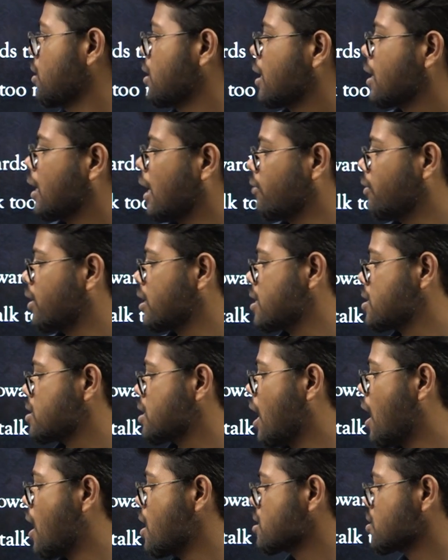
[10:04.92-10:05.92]
the conversation,
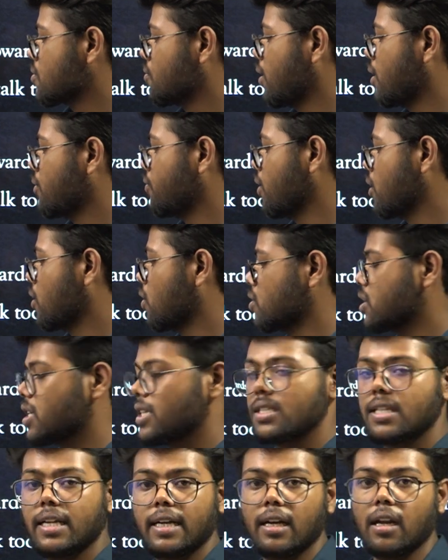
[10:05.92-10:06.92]
ask for few
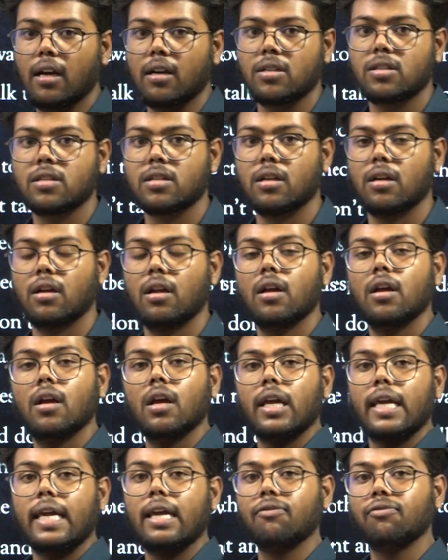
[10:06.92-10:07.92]
questions at last.
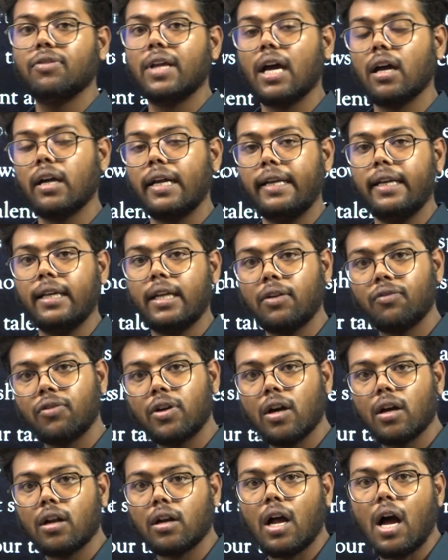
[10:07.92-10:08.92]
If the
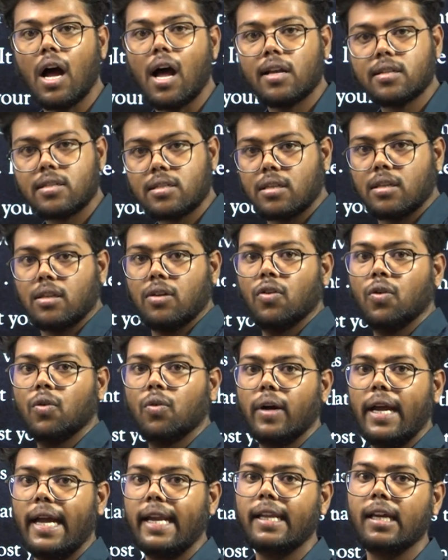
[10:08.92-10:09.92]
interviewer asks you
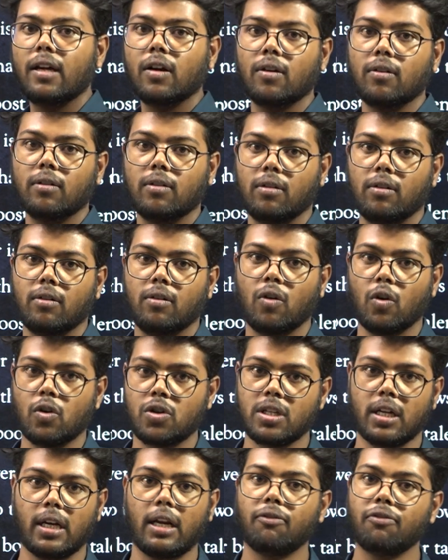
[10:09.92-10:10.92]
any
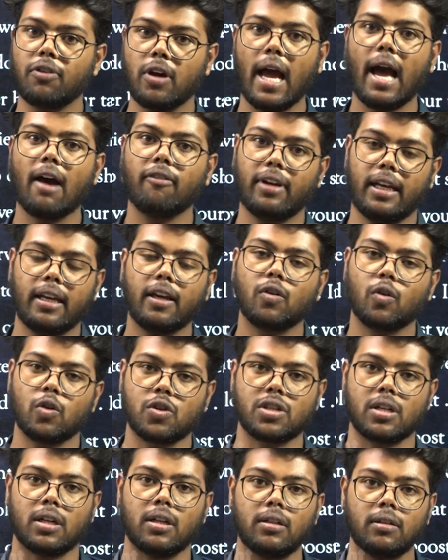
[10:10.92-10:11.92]
question, if you have any
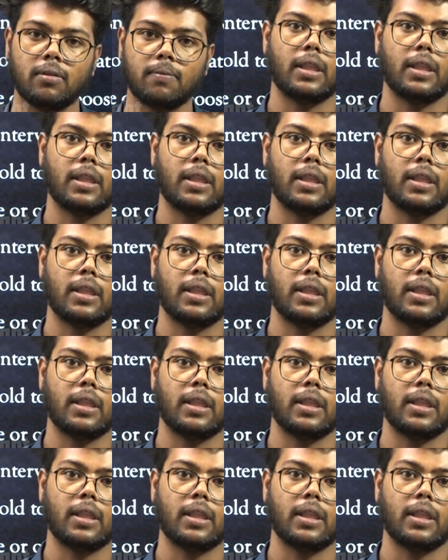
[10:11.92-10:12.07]
question,